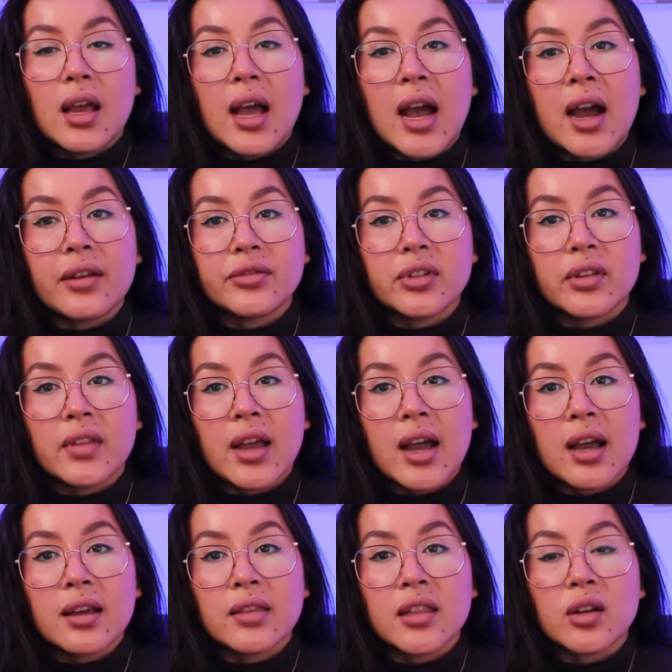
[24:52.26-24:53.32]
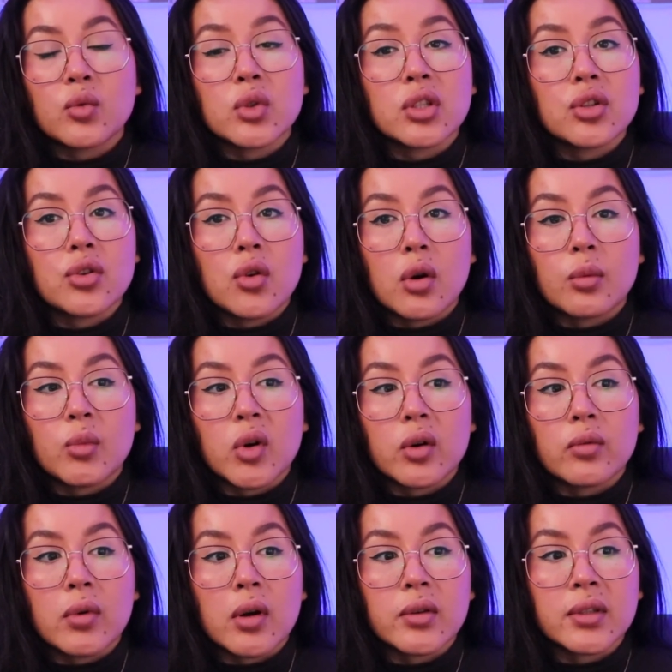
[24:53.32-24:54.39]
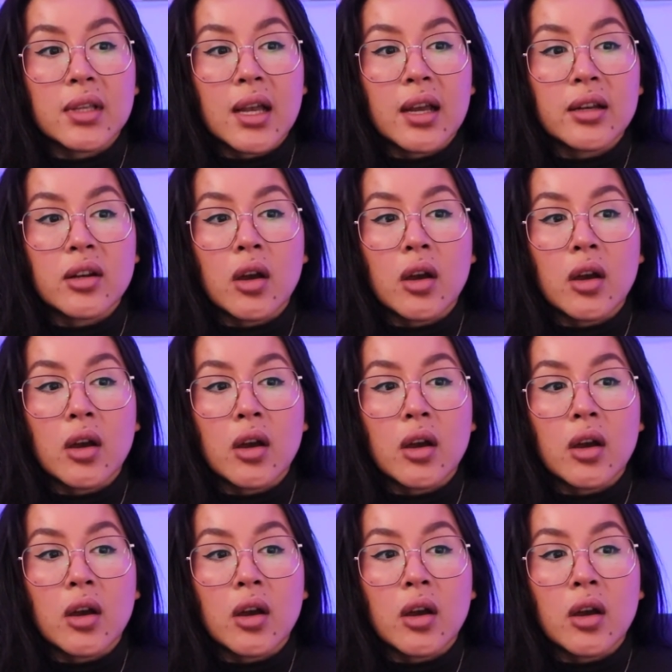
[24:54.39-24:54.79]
After that, there was no more Rosa.